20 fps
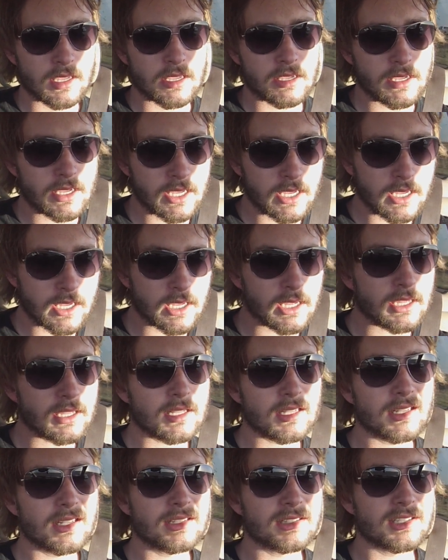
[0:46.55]

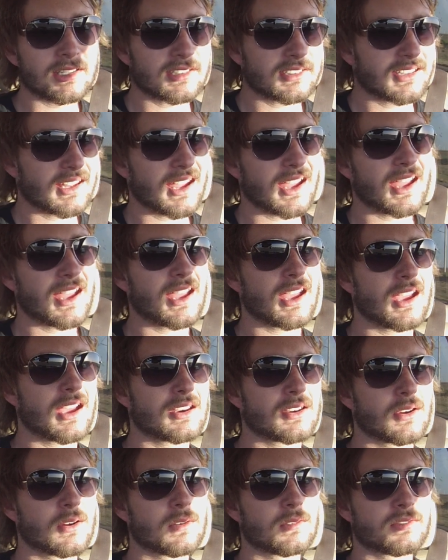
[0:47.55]
And it's
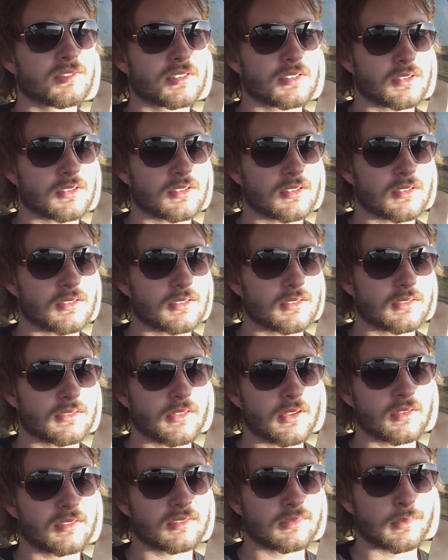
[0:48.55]
had, over
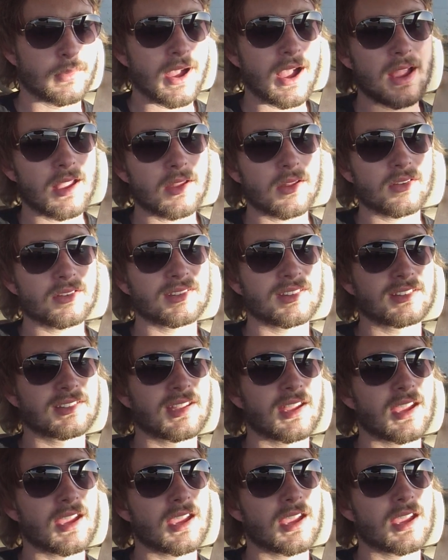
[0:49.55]
those miles, it's
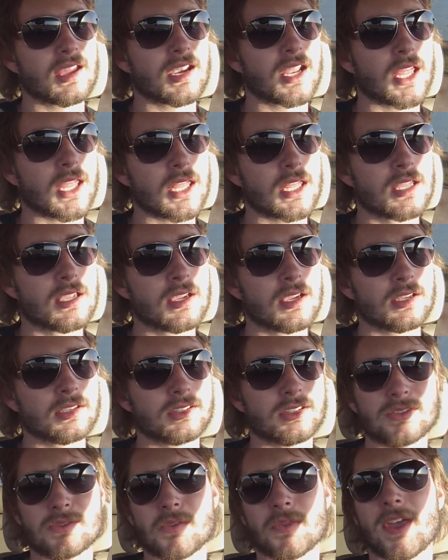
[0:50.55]
had
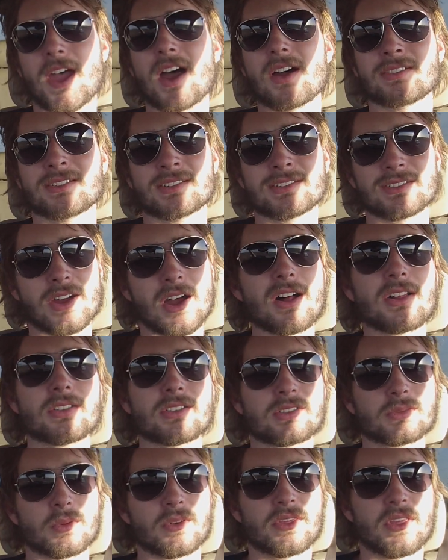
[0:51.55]

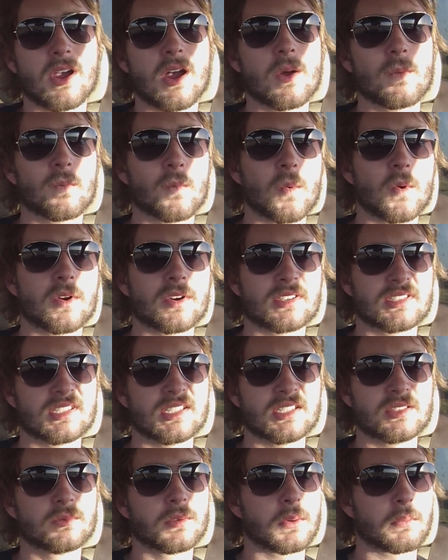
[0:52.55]
$2,000 worth of
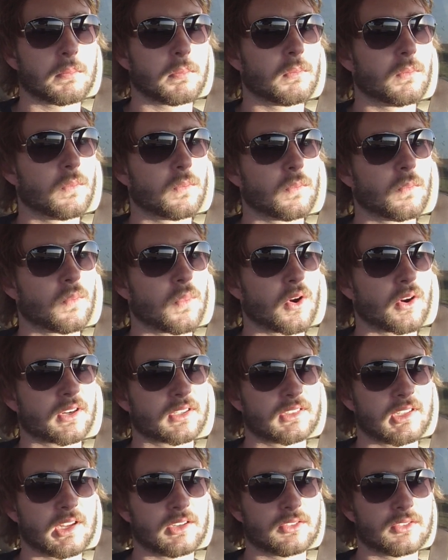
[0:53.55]
unwarranted work
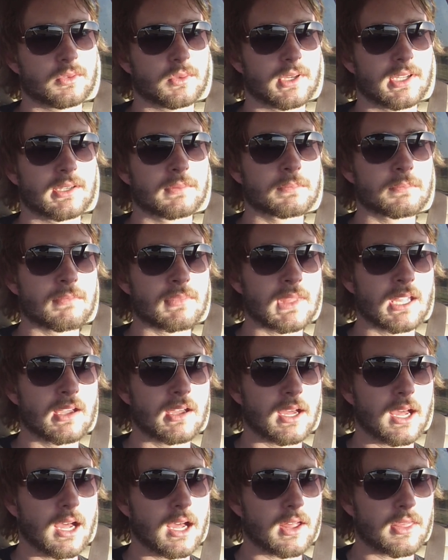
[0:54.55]
done to it.
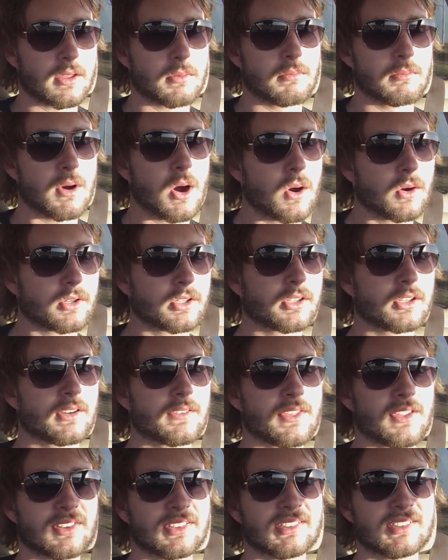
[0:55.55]
The motor
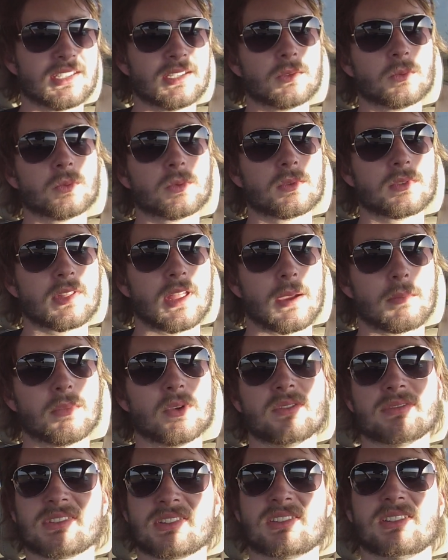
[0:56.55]
in the seat that
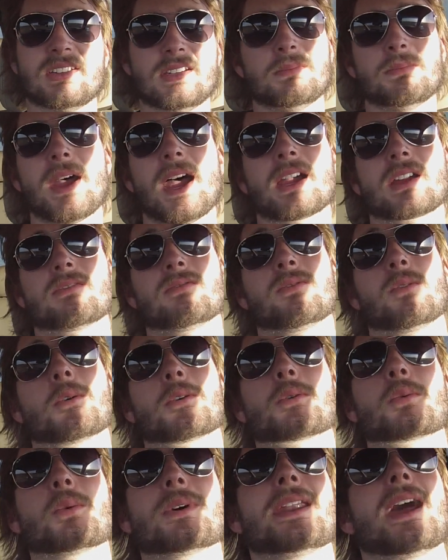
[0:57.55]
moves the seat back and
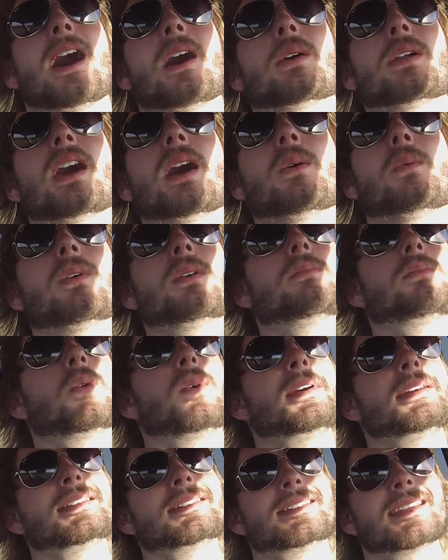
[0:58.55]
forth went out at one
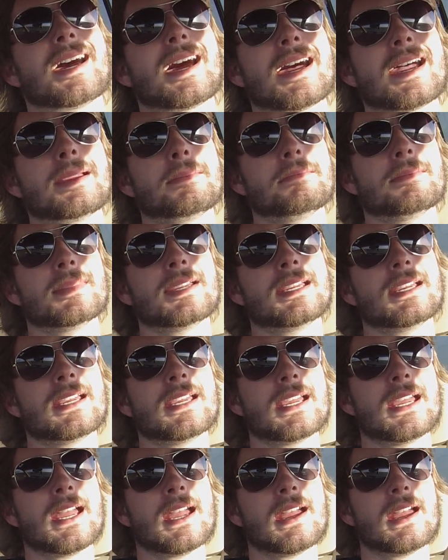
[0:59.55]
point in time,
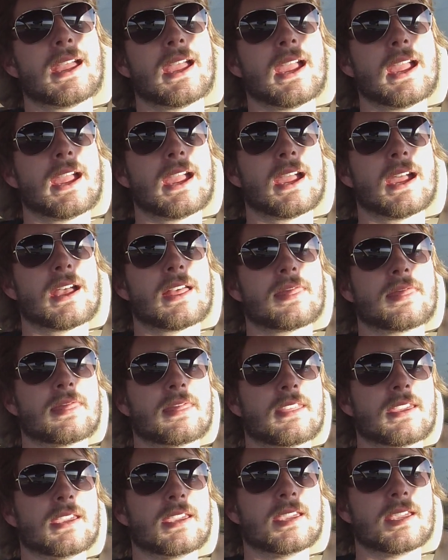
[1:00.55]

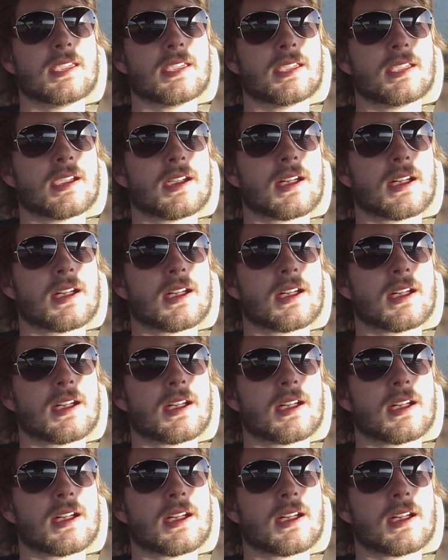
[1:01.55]
and the